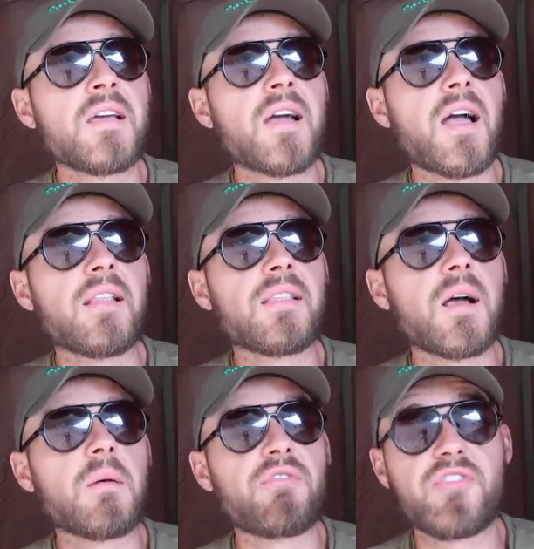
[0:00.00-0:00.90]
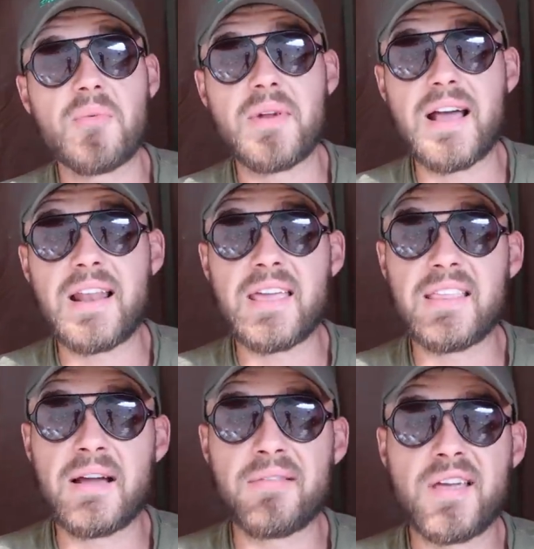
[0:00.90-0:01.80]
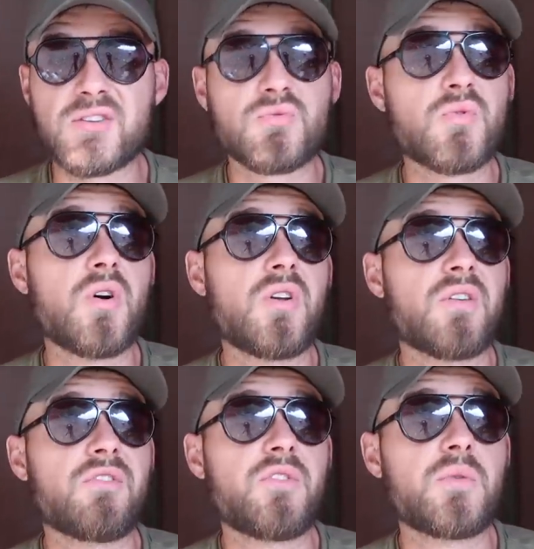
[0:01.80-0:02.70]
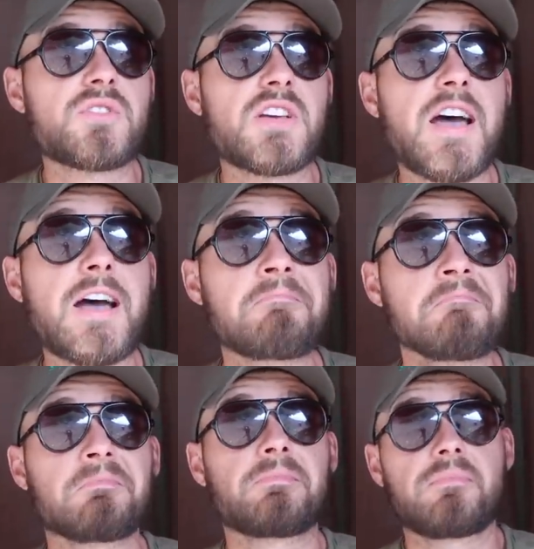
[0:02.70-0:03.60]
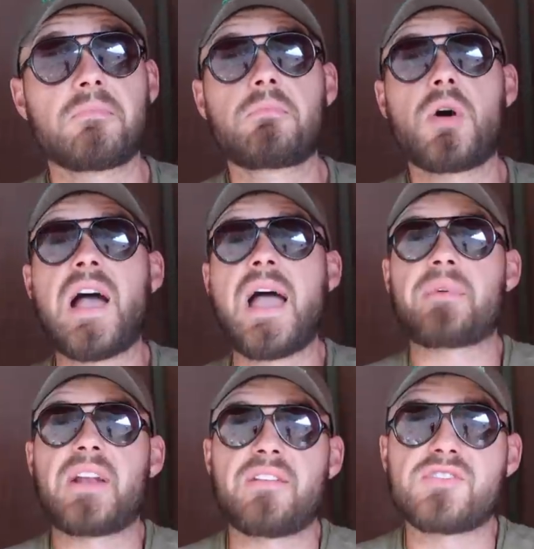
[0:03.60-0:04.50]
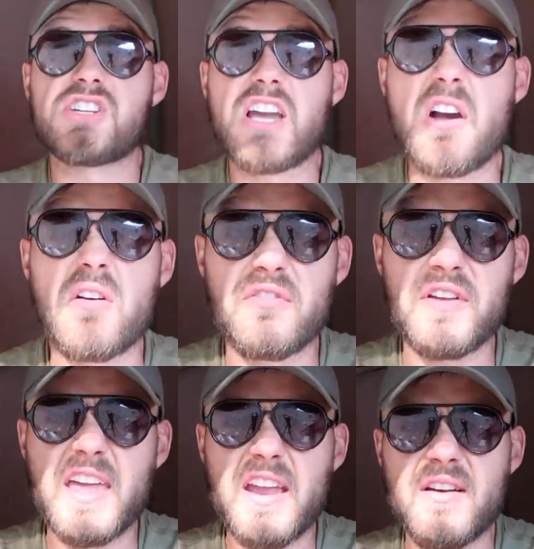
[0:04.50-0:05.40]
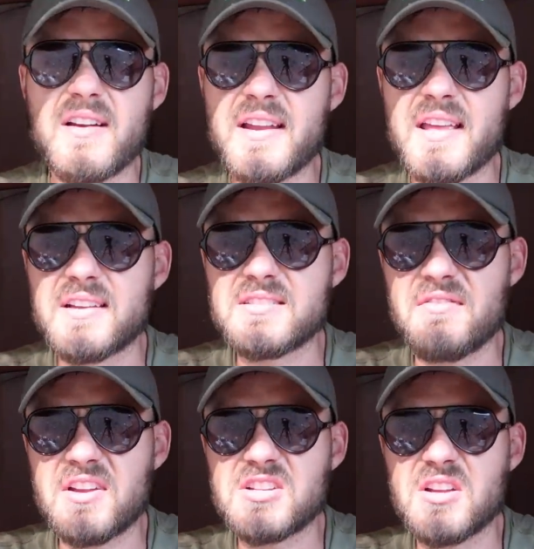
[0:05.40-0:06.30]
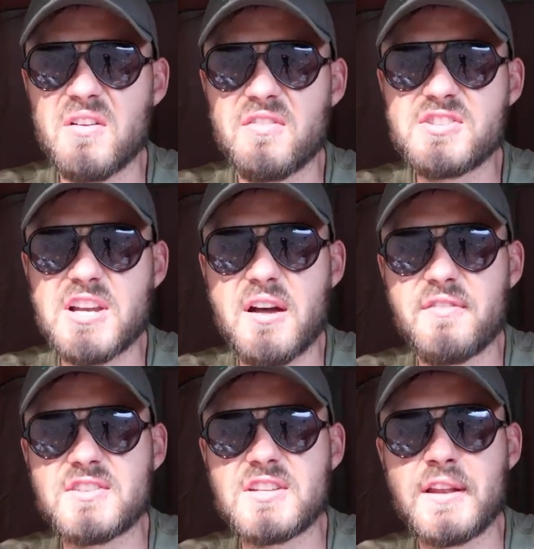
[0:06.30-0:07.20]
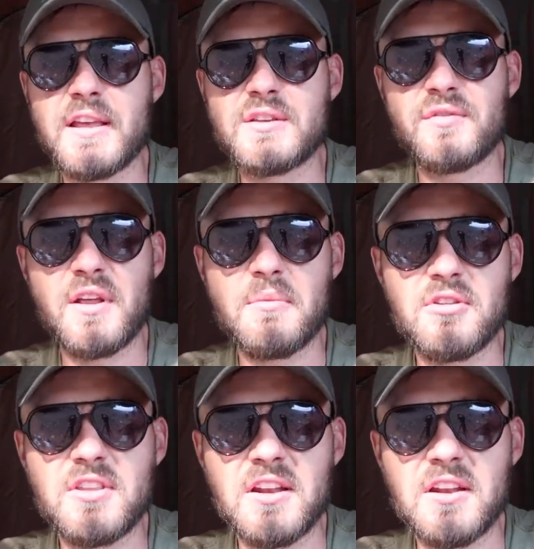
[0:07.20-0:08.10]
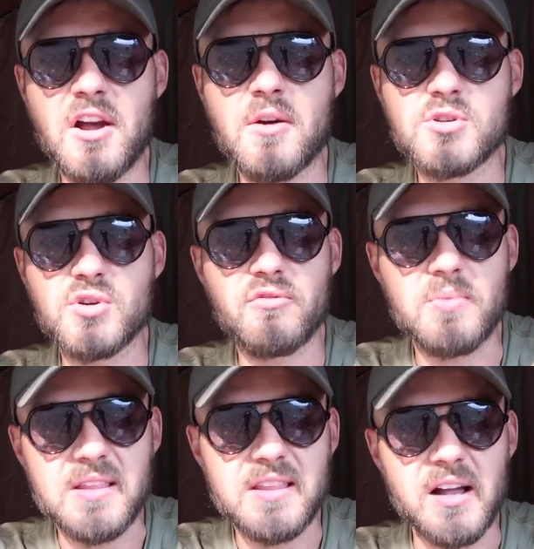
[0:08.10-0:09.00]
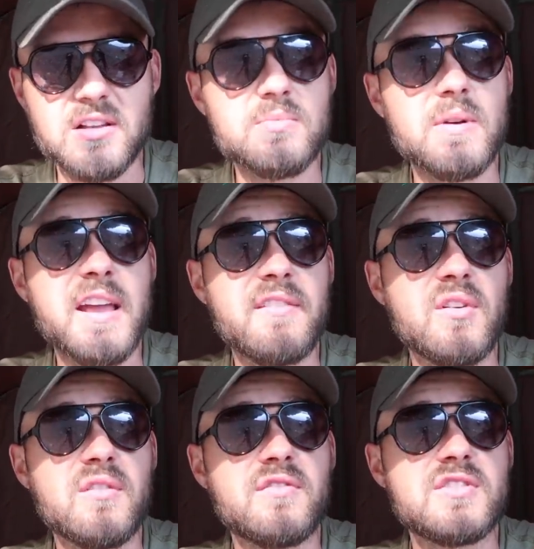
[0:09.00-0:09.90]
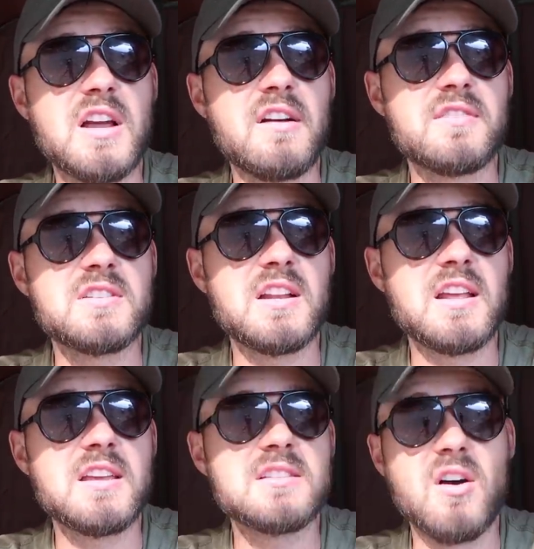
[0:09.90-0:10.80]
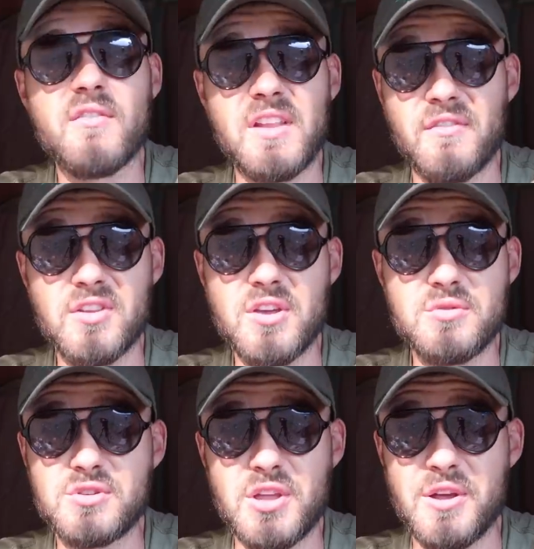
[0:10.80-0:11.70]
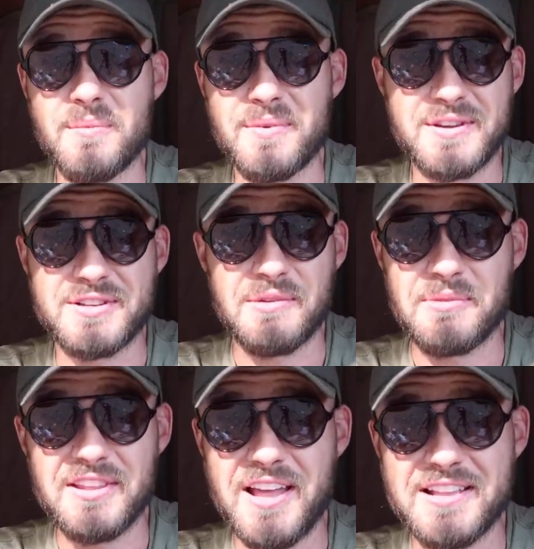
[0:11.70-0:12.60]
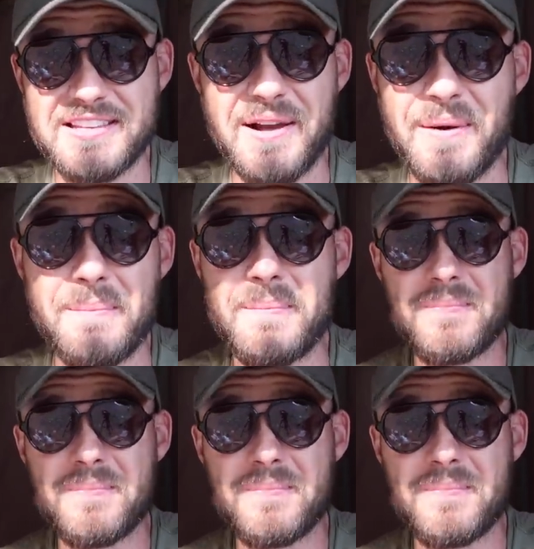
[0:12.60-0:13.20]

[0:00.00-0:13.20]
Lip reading: And I'm filming at a lake down there, so I'm quite looking forward to that. But I am going to have a shower, I think, here at Linear, because they've actually got shower facilities. For anybody who didn't know, I'm sure everybody does, but they have got shower facilities. I've never used them because I'm a dirty old...